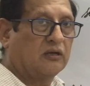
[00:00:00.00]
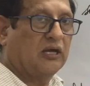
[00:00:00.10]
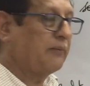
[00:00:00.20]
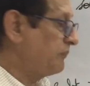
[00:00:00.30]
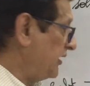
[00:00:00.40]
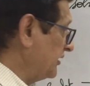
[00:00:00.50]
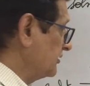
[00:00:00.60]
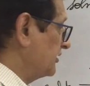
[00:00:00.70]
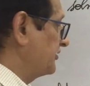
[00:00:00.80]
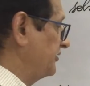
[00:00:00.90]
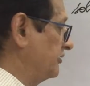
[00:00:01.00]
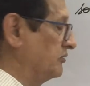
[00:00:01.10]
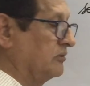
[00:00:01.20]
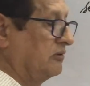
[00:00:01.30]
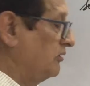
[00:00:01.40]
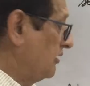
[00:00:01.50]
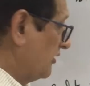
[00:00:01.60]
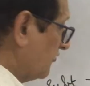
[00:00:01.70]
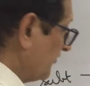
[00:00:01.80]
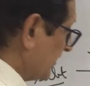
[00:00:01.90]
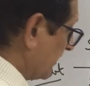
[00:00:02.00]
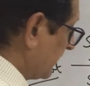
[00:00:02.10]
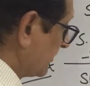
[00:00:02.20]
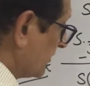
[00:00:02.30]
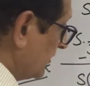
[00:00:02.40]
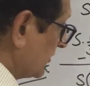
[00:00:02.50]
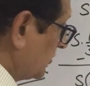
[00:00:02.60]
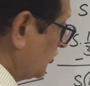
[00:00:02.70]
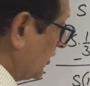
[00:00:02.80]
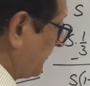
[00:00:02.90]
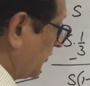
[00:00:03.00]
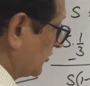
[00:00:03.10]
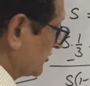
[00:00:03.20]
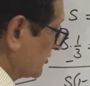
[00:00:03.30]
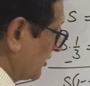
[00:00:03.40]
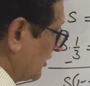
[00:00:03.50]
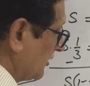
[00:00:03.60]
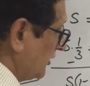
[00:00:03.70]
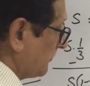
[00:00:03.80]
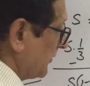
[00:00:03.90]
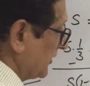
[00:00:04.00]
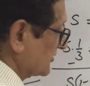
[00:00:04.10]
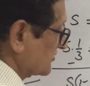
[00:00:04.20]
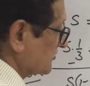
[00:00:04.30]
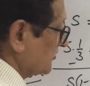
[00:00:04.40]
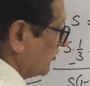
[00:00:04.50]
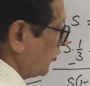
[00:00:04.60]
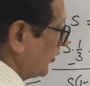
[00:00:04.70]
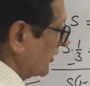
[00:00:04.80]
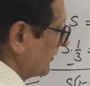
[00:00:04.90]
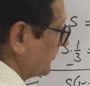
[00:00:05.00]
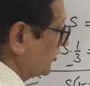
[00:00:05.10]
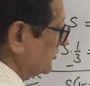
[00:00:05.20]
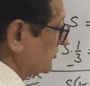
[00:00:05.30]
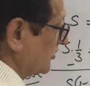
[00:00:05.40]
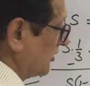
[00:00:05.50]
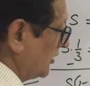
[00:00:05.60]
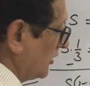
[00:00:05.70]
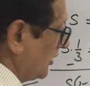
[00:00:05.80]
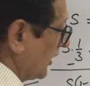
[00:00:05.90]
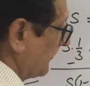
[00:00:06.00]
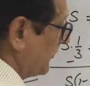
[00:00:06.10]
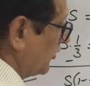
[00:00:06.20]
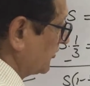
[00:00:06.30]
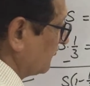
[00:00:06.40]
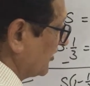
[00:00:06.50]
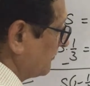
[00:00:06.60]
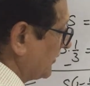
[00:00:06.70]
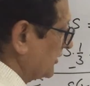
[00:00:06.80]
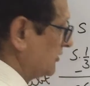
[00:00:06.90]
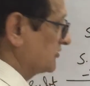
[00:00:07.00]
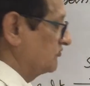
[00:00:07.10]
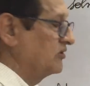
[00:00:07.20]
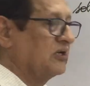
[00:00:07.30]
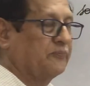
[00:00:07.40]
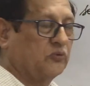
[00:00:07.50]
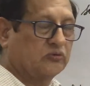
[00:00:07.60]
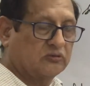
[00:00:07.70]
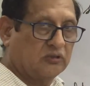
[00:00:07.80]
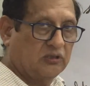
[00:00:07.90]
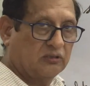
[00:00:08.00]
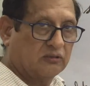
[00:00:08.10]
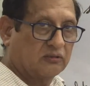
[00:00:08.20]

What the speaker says: Applying that here, we get 2 upon 3 plus 1 upon 3 upon 1 minus 1 upon 3.